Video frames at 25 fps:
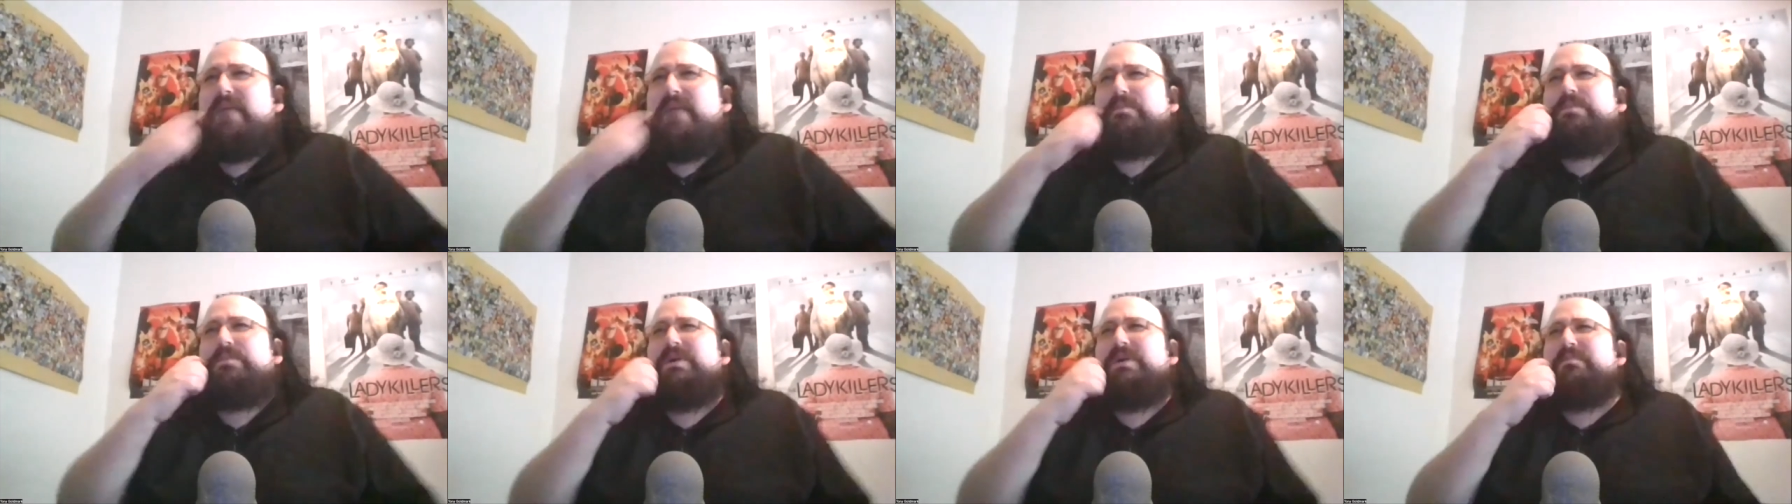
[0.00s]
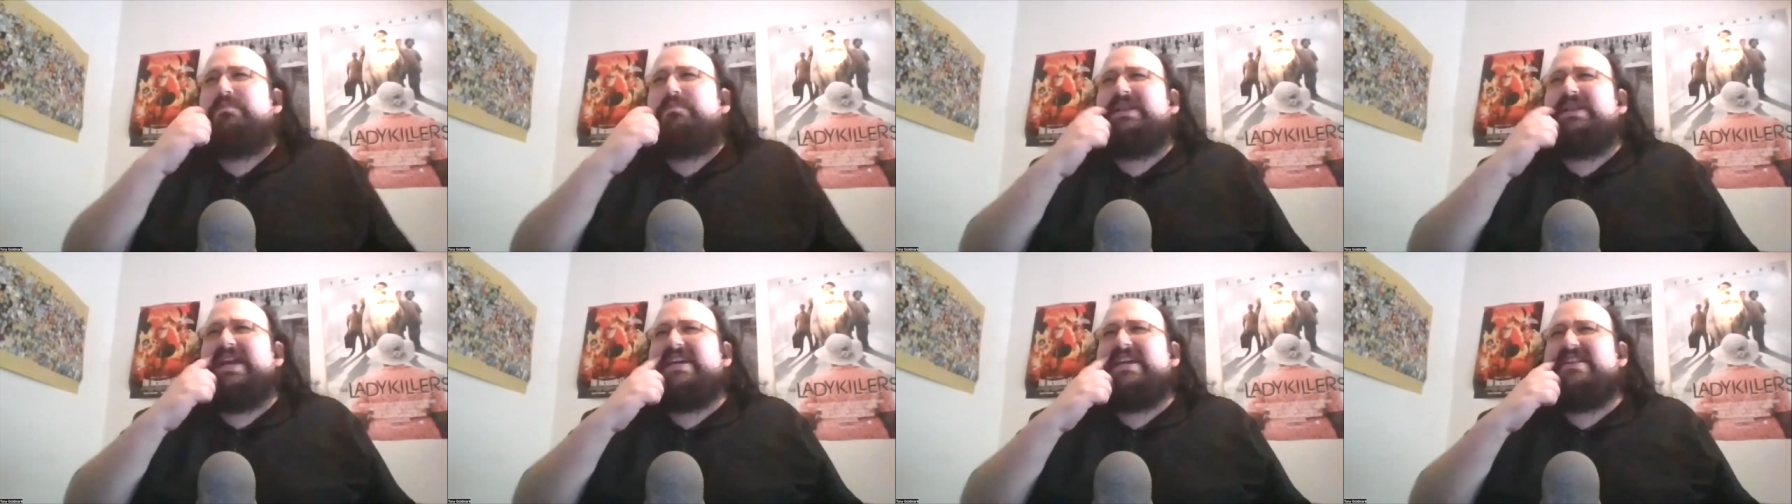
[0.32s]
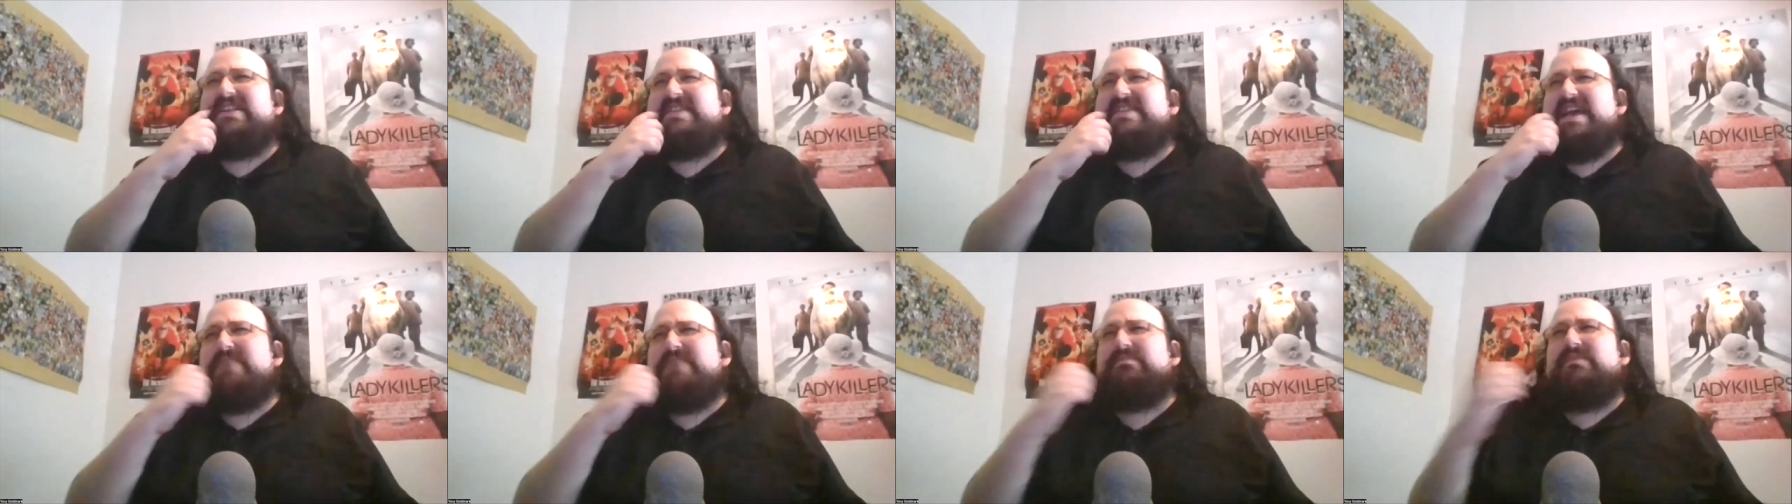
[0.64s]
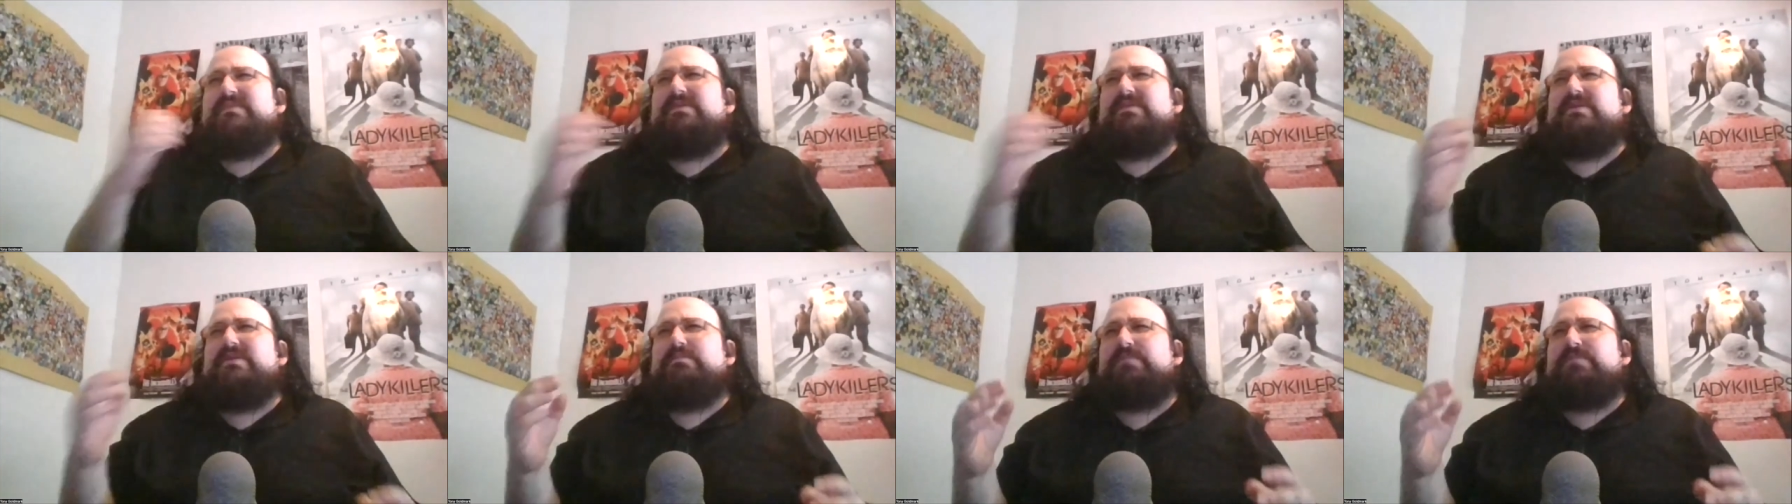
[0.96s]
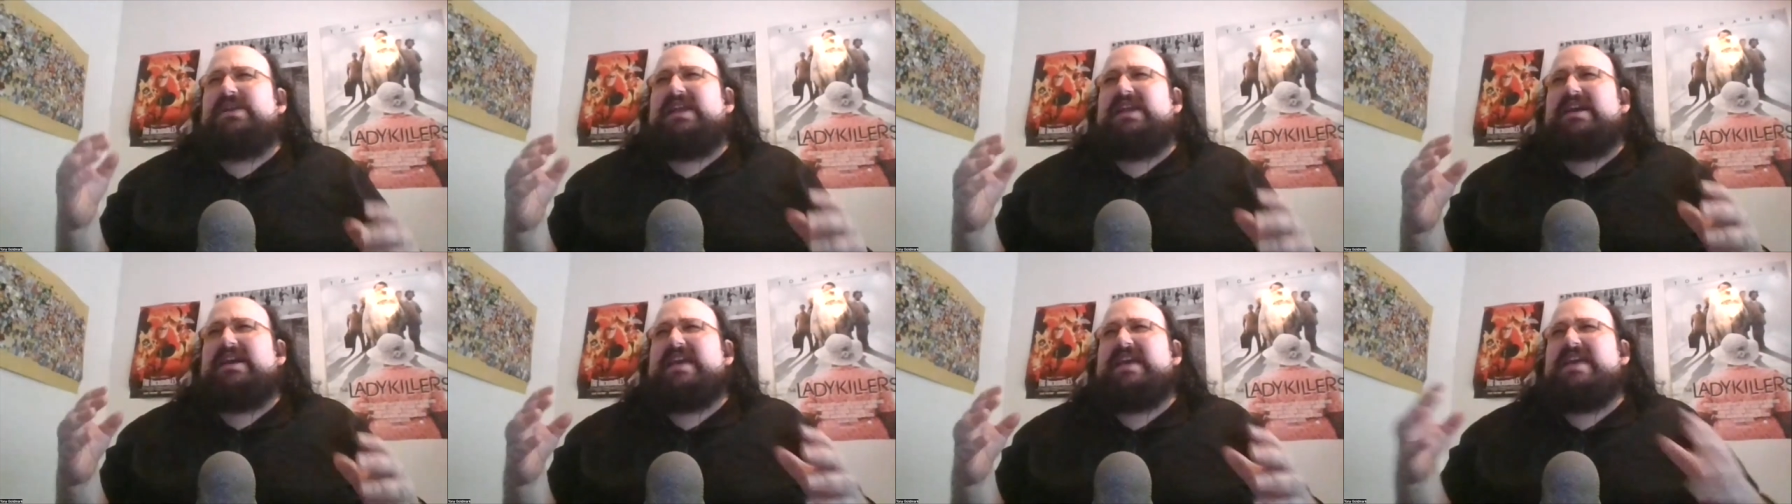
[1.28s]
but but like they
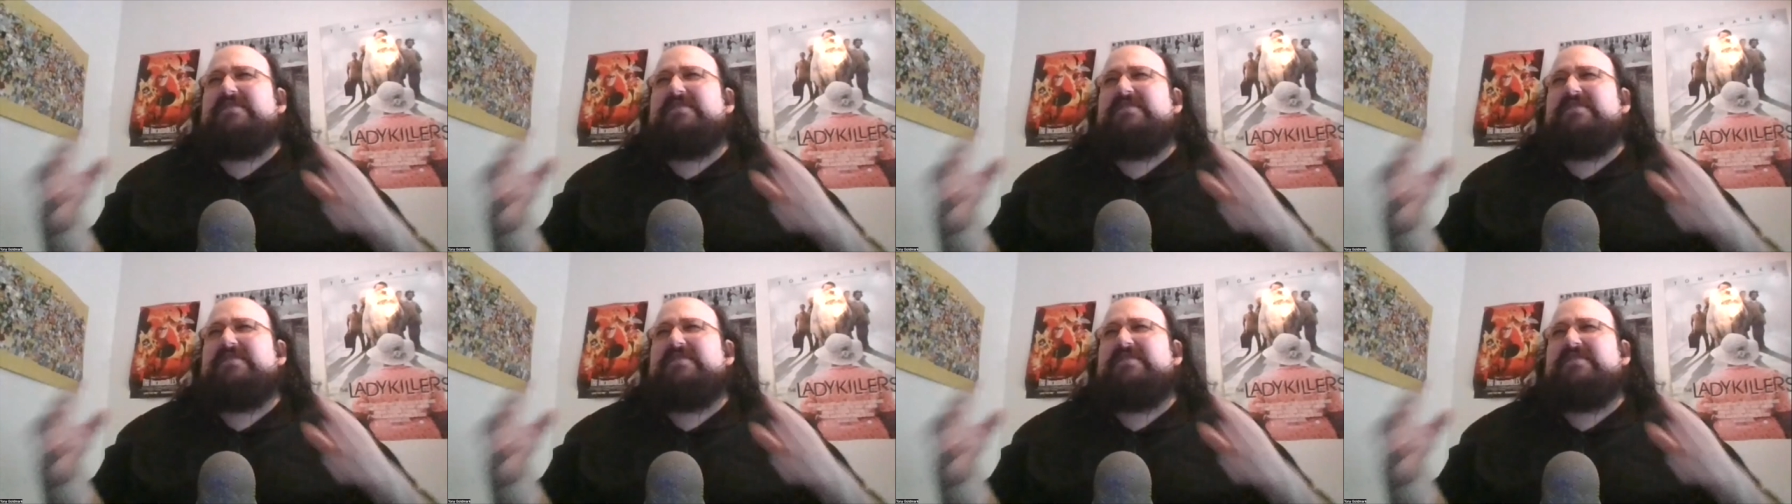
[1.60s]
but like